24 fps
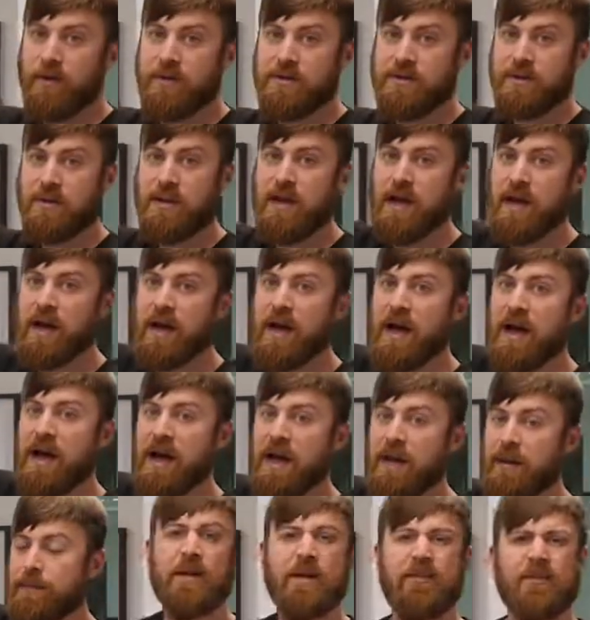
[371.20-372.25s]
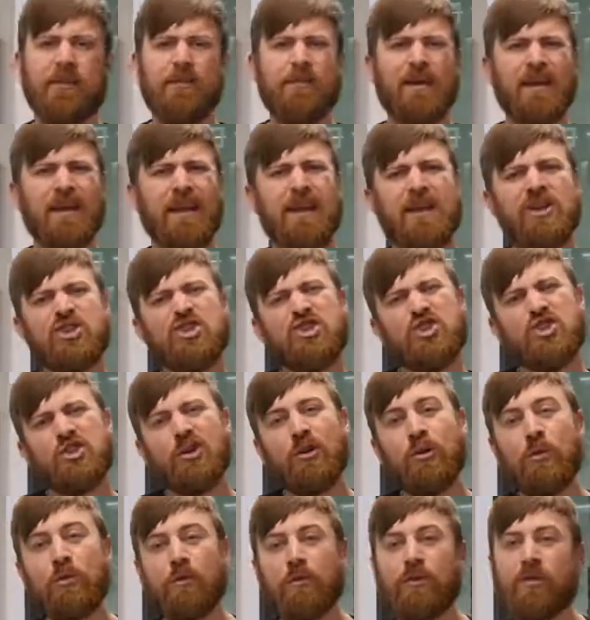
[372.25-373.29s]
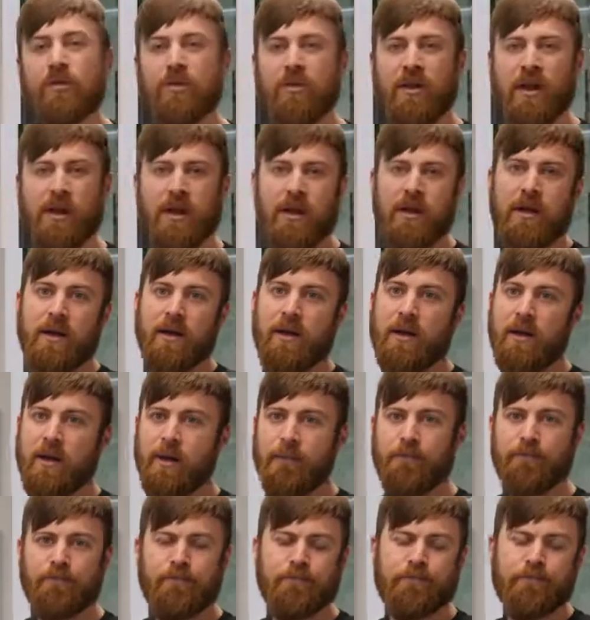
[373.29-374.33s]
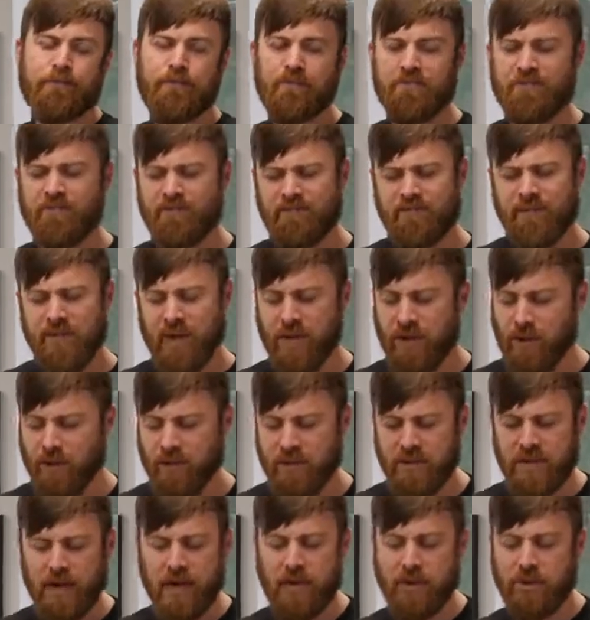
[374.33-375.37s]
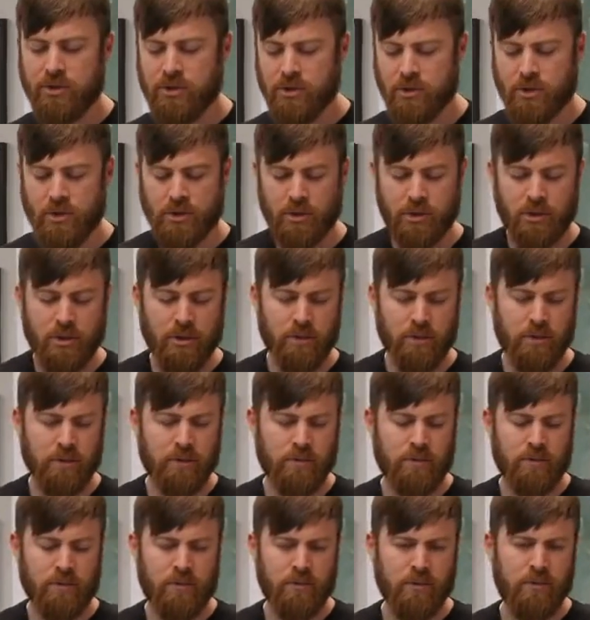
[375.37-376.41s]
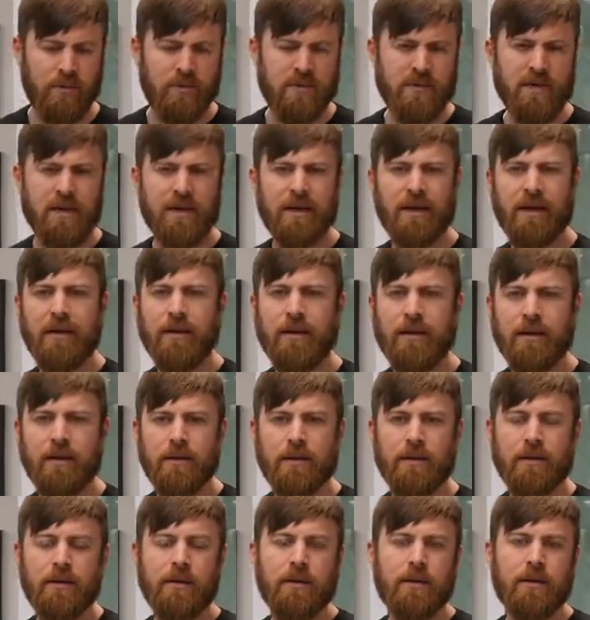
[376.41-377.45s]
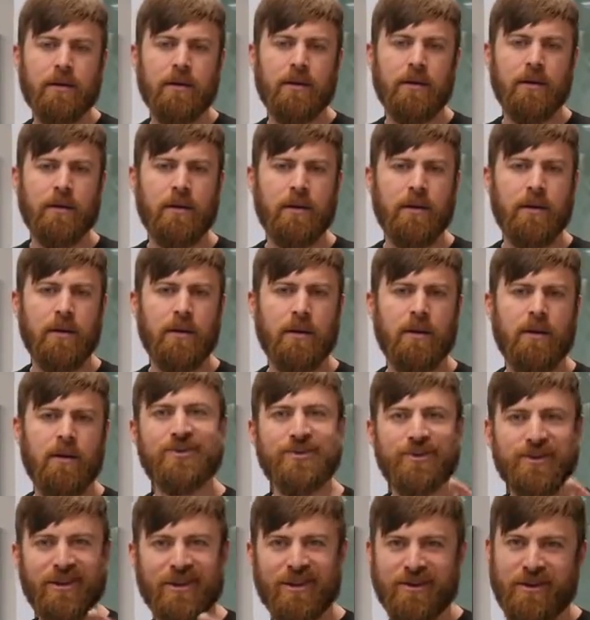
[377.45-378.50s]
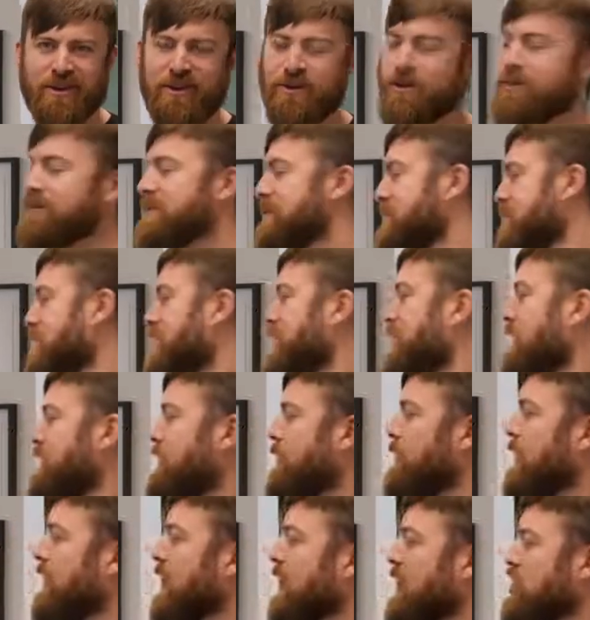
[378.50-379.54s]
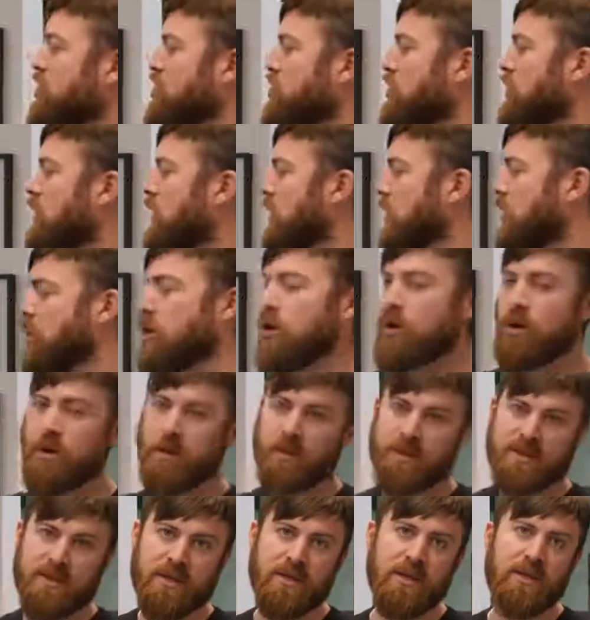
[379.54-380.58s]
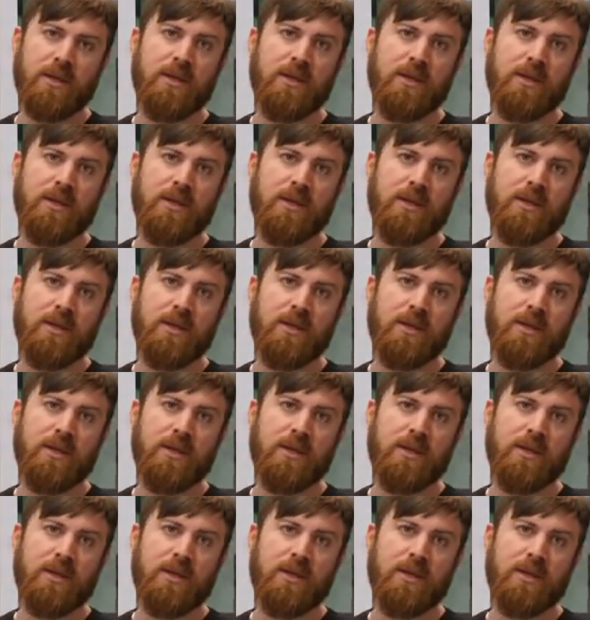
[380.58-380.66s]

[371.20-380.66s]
there's a lot of hype. You have to be like a sleuth, like Dr. What was that guy? Sherlock Holmes. You have to be like Sherlock Holmes.